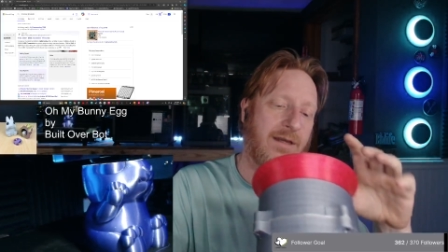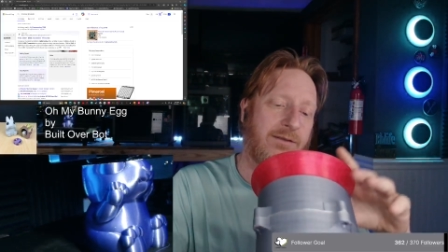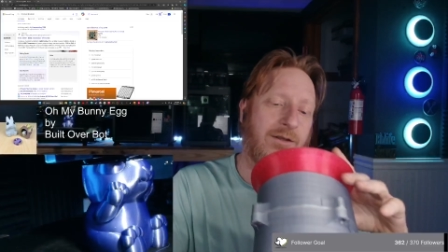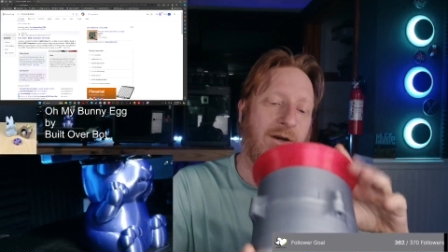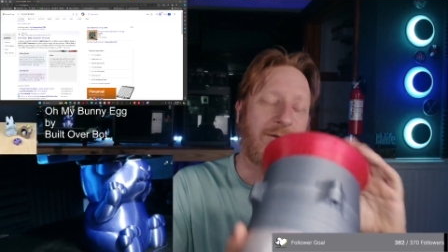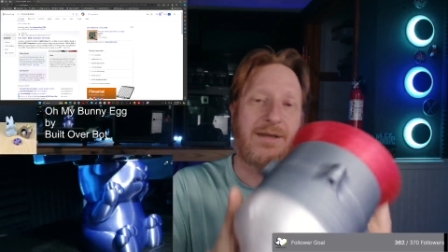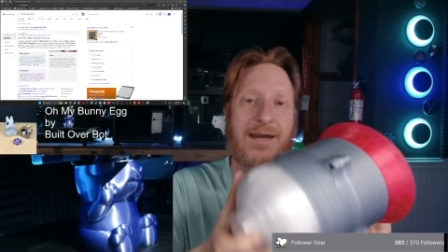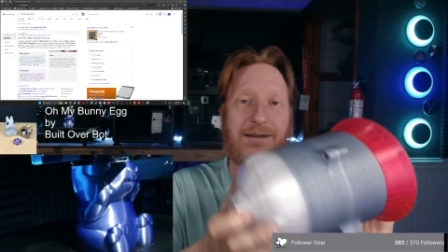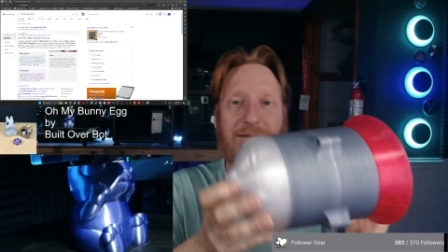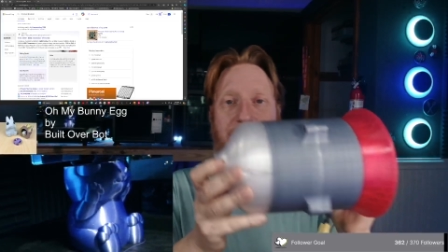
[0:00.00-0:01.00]
So
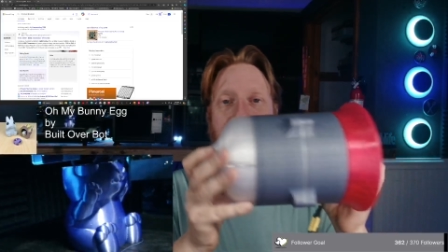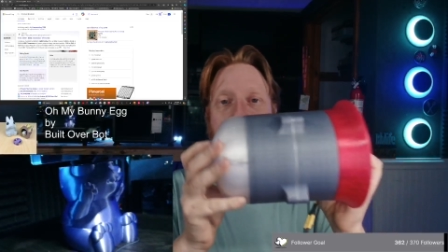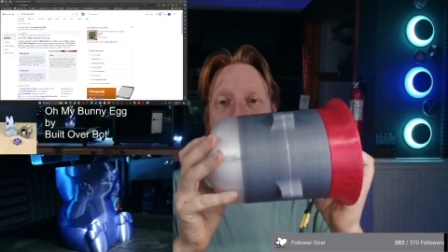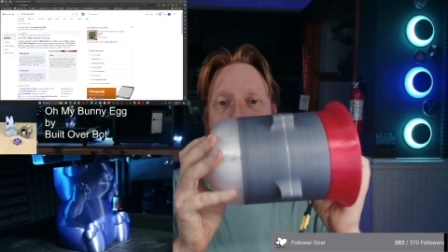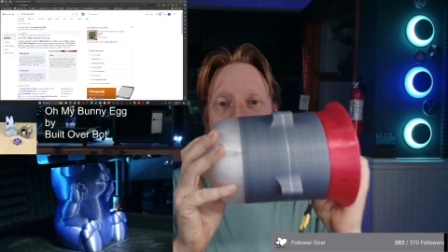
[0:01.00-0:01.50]
yes, plan on